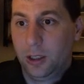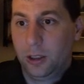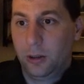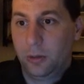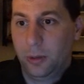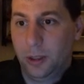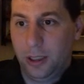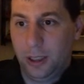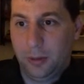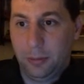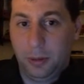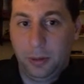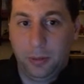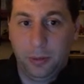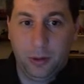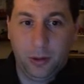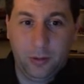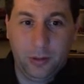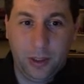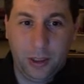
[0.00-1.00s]
You might have
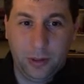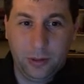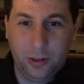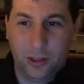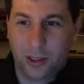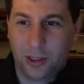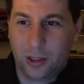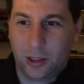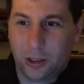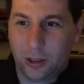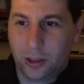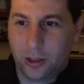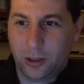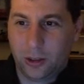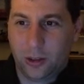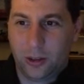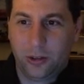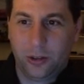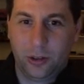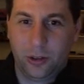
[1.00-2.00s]
people involved in the
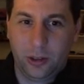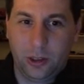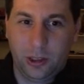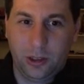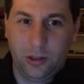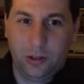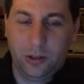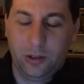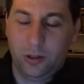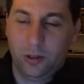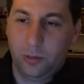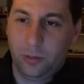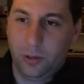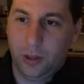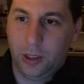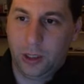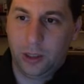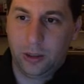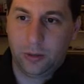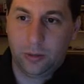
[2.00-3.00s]
clerical duties
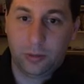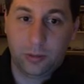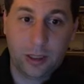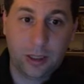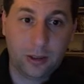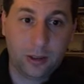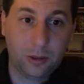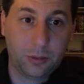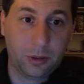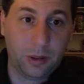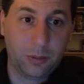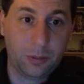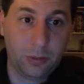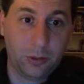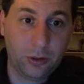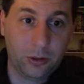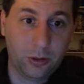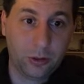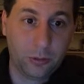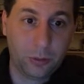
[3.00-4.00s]
um, that could be
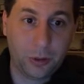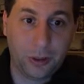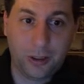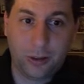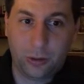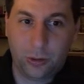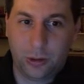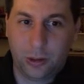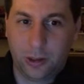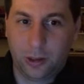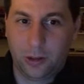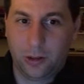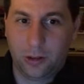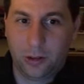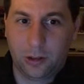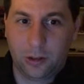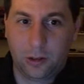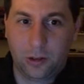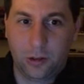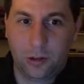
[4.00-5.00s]
doing press
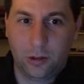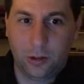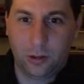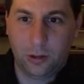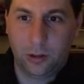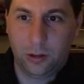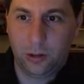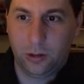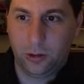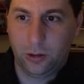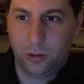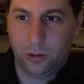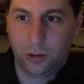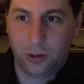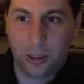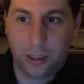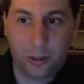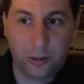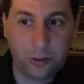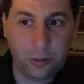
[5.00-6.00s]
releases or
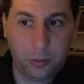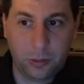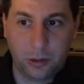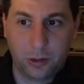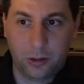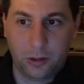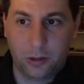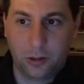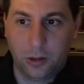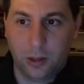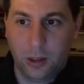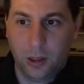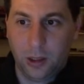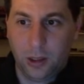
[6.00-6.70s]
announcements.